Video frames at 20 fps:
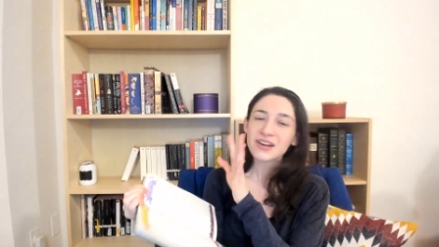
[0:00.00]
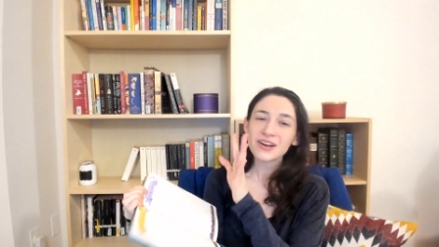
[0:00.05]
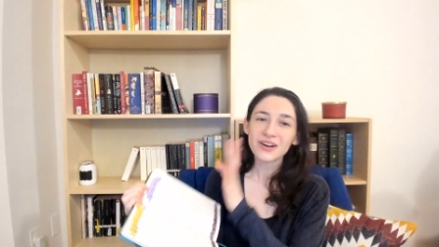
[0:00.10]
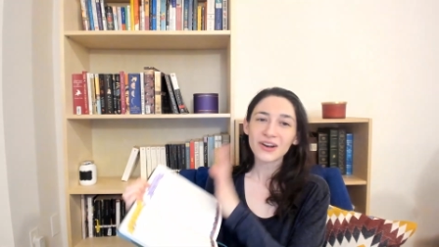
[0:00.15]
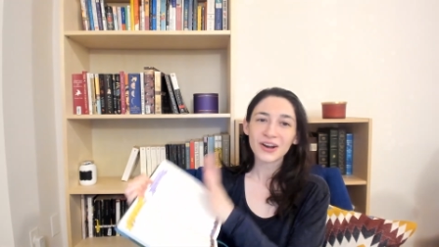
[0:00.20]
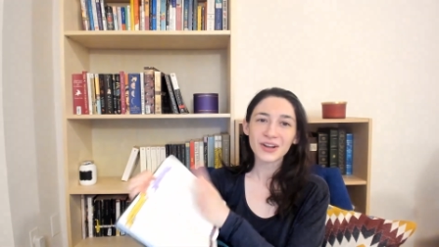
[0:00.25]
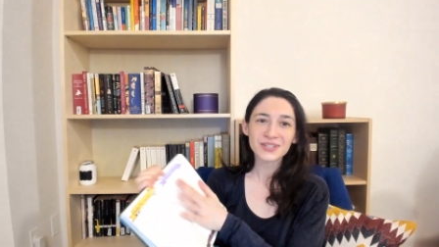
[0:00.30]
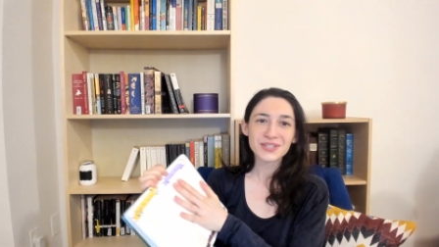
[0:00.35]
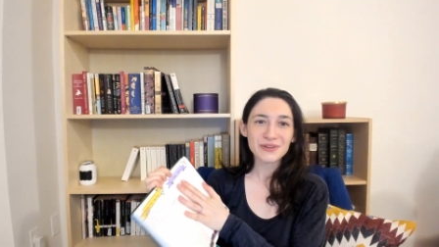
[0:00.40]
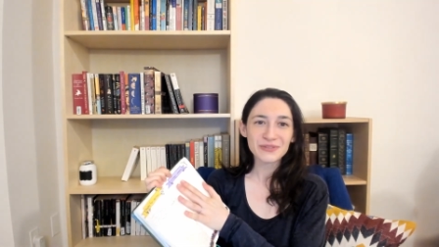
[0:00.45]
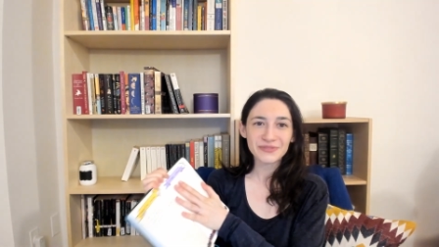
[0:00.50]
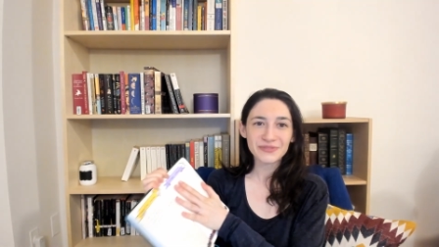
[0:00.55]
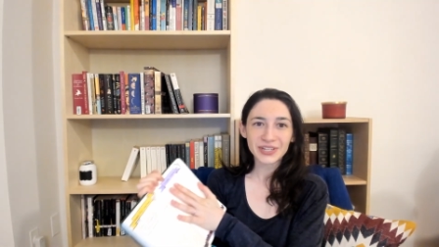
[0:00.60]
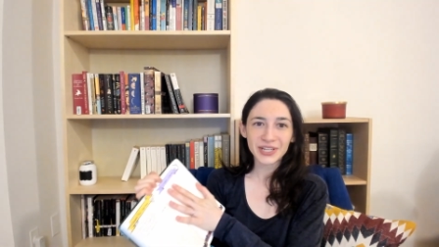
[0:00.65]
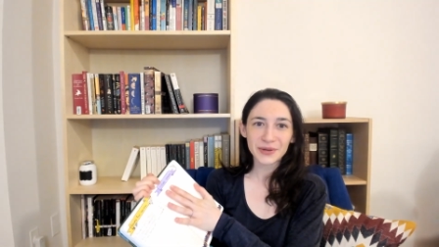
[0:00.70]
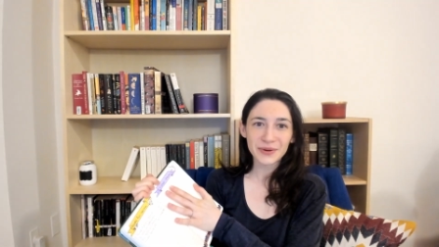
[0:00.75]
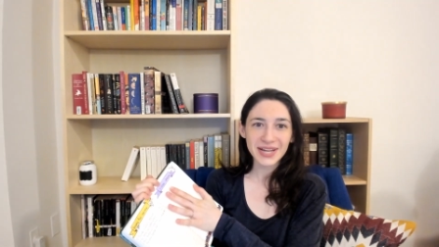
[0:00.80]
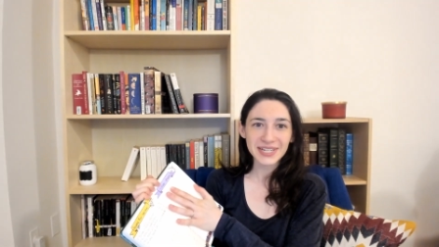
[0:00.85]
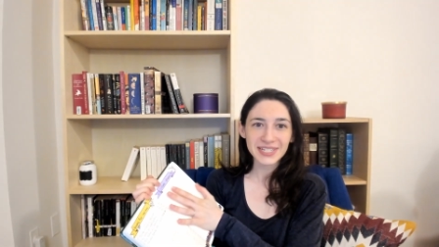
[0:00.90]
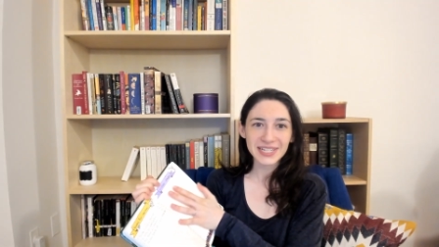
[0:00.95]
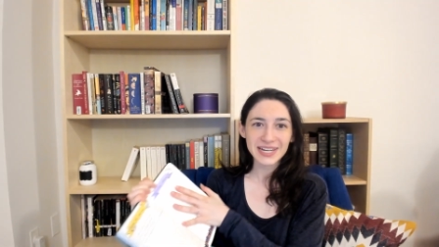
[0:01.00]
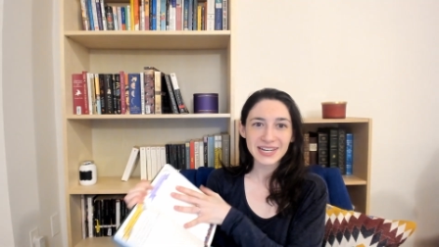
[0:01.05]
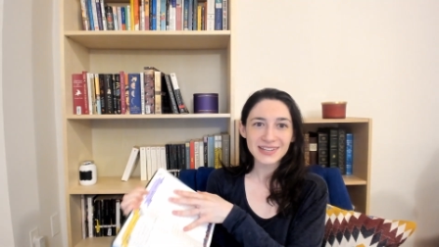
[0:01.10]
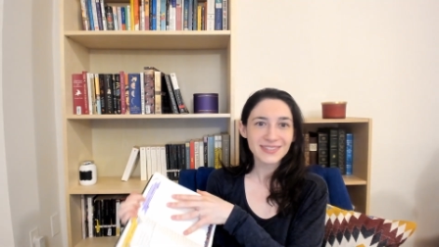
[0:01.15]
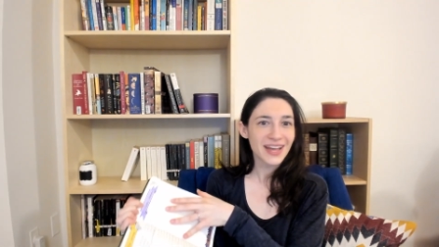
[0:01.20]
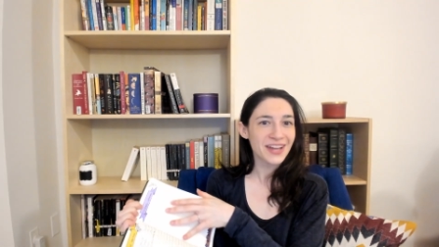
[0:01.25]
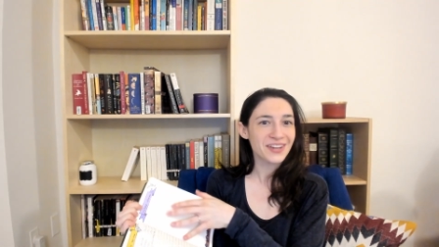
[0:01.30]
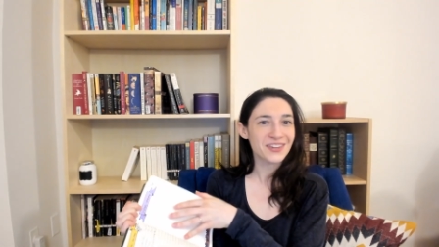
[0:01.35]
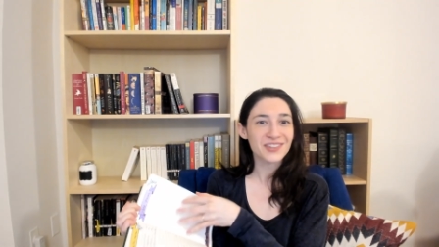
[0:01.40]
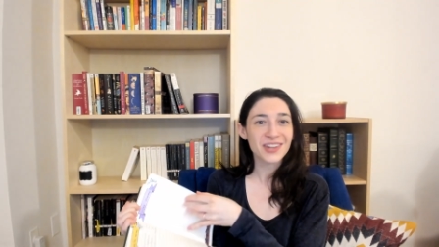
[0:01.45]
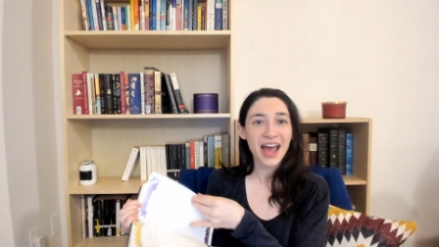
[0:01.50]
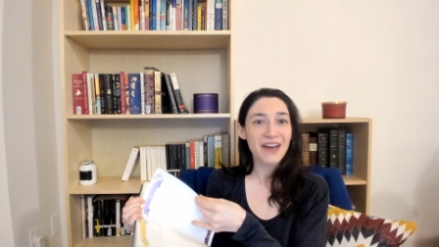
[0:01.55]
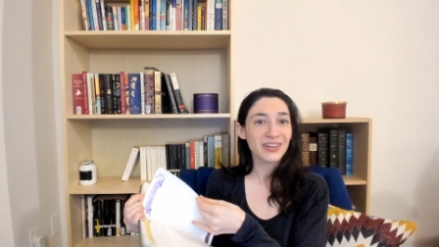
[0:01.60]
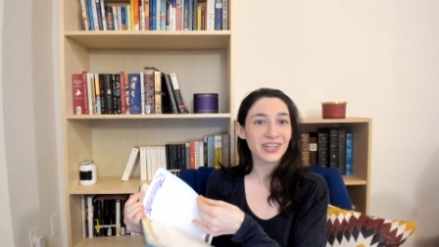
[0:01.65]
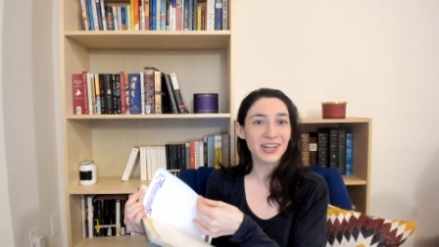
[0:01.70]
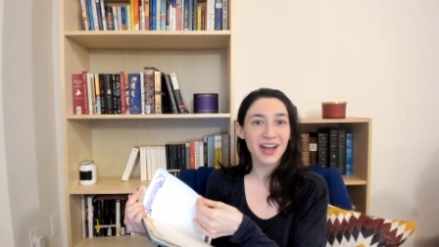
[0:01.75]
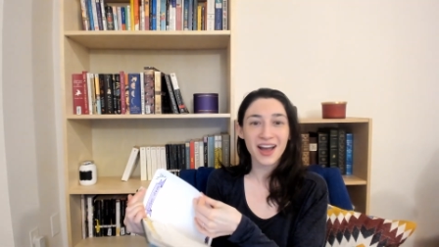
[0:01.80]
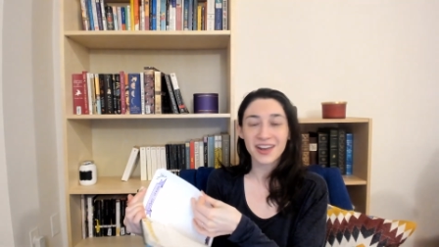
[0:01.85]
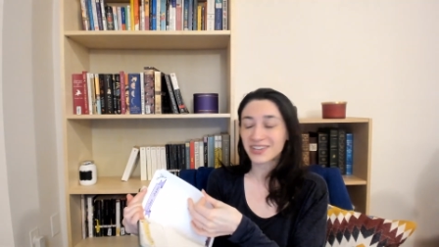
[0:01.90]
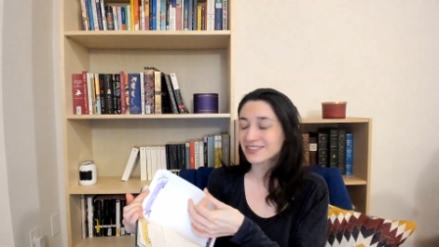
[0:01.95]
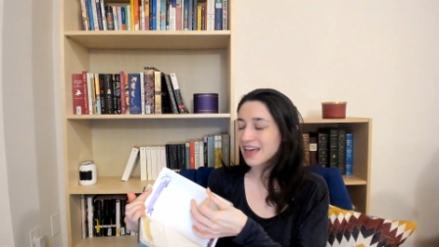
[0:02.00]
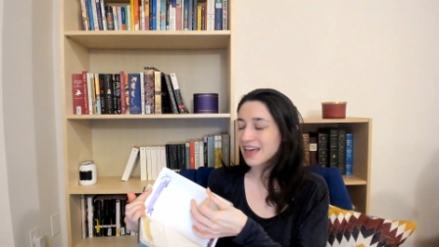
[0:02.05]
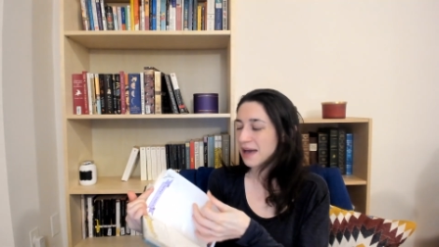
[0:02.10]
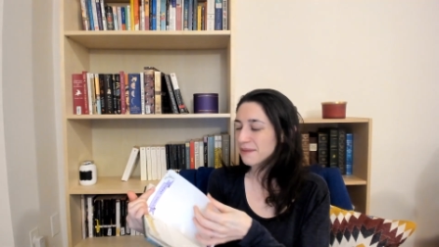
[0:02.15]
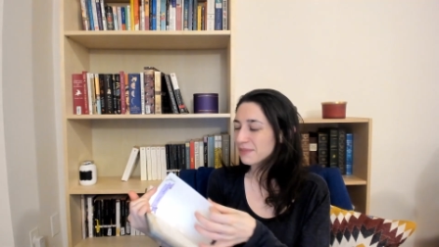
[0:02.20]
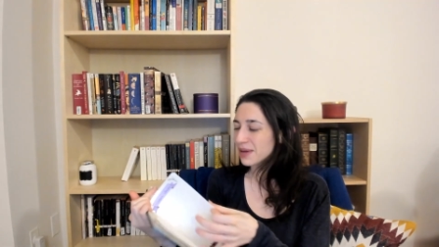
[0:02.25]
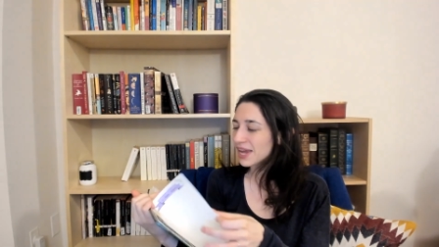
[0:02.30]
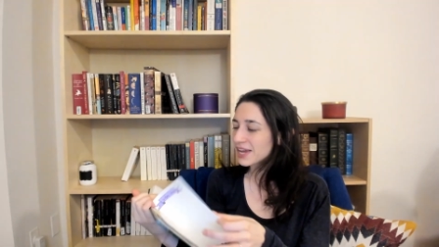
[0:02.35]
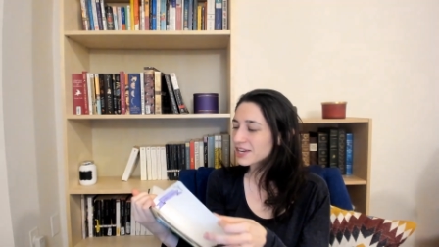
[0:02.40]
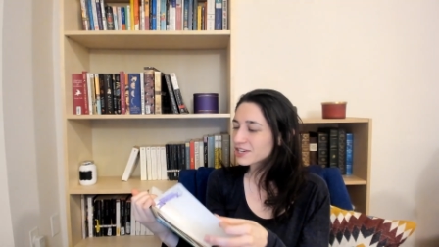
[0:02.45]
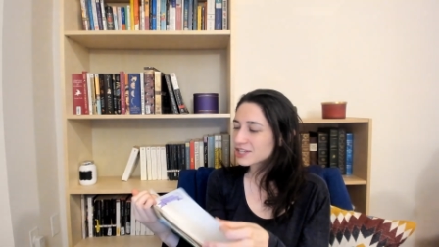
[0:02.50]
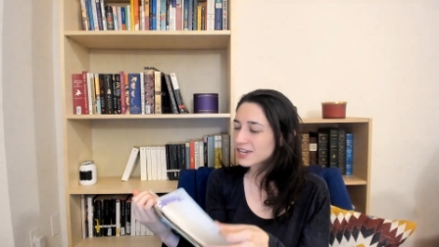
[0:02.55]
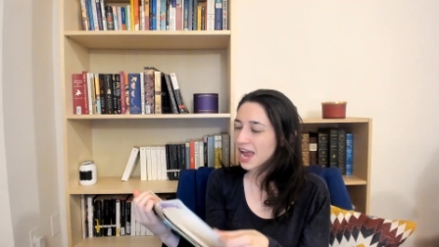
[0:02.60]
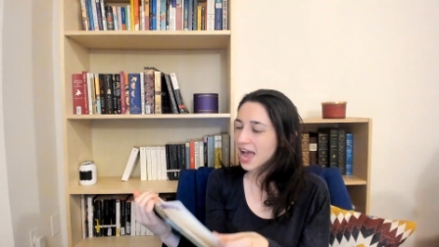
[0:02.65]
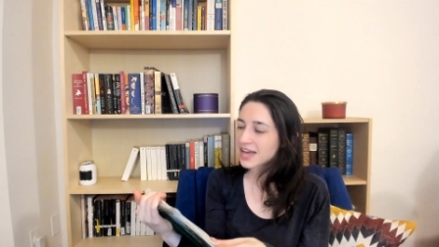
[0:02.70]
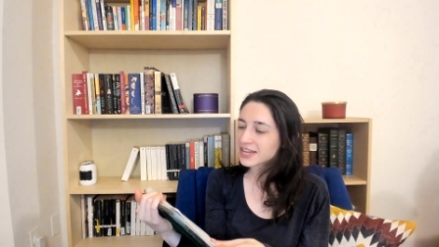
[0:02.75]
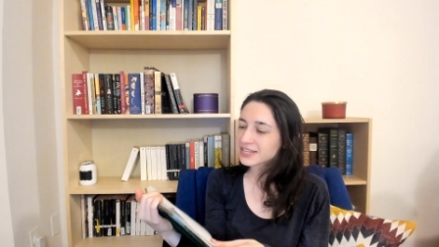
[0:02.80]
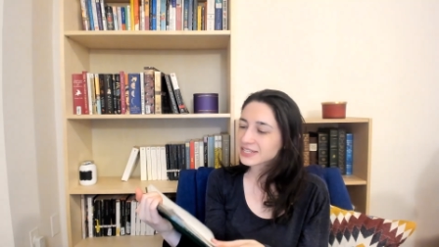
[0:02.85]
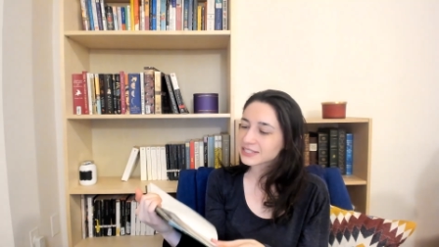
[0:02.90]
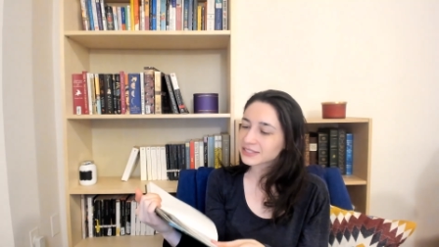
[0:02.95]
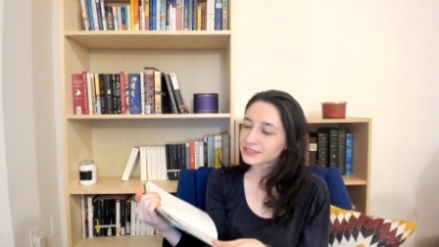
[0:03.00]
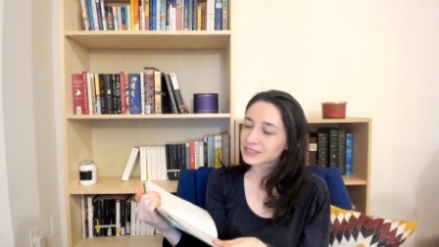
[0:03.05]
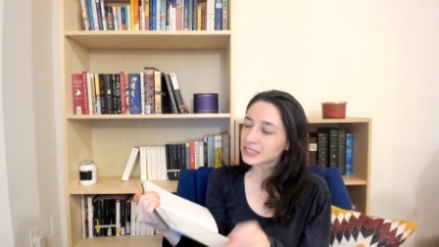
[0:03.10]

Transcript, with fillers: Also video ideas, I just haven't gotten to that page yet.